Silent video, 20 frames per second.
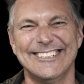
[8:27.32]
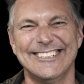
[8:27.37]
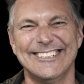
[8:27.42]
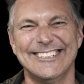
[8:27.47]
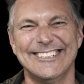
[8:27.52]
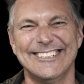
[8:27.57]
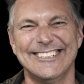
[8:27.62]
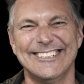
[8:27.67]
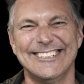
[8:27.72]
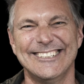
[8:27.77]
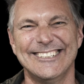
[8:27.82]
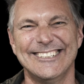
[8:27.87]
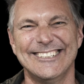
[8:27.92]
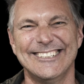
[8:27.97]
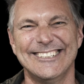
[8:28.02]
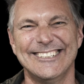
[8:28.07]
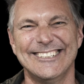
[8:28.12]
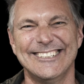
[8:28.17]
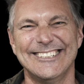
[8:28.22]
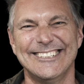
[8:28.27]

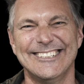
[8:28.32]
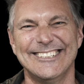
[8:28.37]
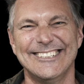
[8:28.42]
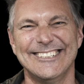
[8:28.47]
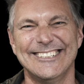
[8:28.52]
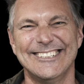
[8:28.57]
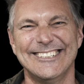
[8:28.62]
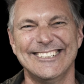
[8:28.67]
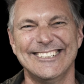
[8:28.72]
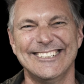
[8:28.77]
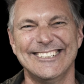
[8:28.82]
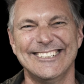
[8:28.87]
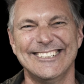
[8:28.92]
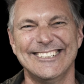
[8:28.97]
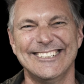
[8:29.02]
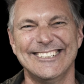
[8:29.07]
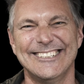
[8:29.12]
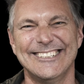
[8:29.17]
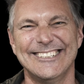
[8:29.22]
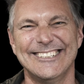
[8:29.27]

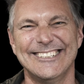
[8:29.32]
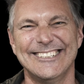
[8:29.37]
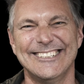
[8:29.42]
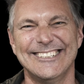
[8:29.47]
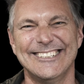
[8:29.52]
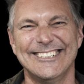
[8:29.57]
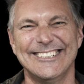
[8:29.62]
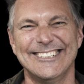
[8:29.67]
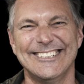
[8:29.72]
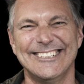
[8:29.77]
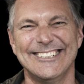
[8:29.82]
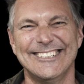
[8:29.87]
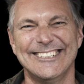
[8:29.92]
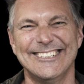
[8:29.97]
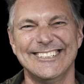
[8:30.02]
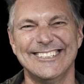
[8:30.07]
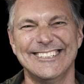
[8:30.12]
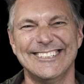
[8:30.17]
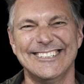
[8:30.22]
The face doesn't move, so there is nothing to read.